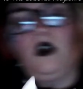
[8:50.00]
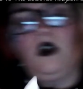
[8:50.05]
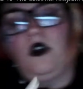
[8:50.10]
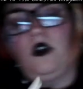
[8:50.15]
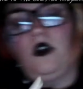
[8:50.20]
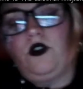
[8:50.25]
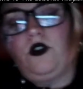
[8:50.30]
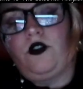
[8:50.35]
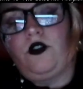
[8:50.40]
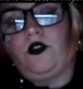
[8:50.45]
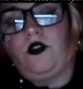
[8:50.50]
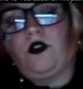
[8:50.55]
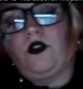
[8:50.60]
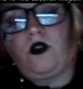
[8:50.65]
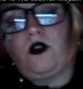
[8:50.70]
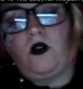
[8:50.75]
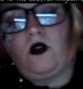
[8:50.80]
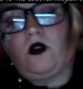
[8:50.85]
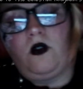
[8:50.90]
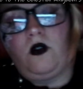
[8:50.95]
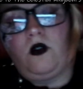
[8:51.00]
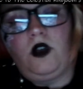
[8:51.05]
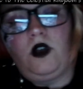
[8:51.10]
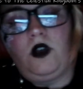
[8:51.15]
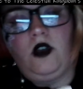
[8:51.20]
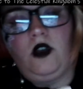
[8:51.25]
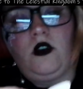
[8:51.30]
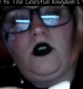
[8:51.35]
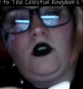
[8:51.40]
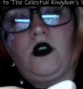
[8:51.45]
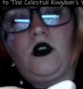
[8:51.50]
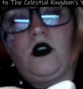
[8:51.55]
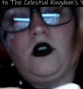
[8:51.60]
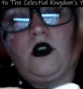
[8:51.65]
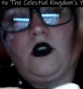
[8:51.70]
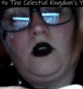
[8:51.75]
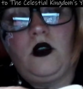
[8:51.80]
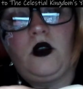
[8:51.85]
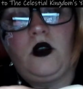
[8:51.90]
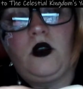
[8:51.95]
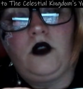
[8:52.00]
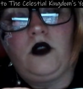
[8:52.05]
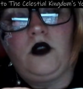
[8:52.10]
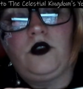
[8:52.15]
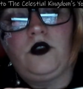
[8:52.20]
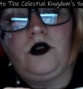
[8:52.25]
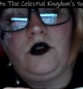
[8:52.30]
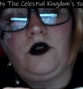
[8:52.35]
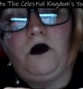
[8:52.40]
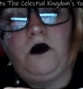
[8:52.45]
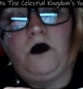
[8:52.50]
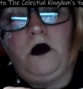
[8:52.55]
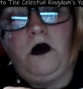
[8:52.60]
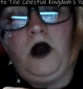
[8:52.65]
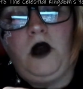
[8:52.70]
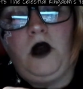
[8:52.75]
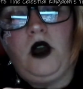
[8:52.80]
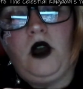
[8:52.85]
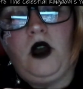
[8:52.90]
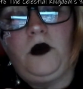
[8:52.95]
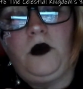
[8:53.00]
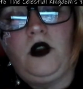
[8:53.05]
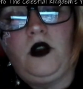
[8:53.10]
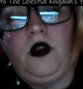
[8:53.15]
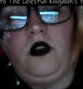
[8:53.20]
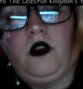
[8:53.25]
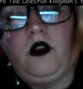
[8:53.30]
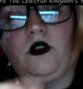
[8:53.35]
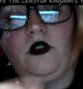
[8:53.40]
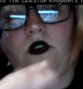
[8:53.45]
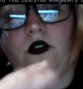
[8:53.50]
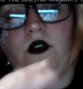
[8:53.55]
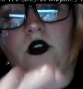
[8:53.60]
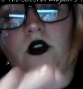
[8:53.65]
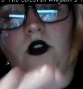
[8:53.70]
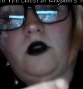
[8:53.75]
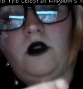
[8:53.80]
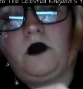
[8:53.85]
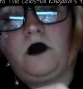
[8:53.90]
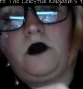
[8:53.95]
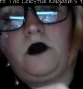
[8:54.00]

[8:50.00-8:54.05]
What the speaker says: circle here and just pop it on the top.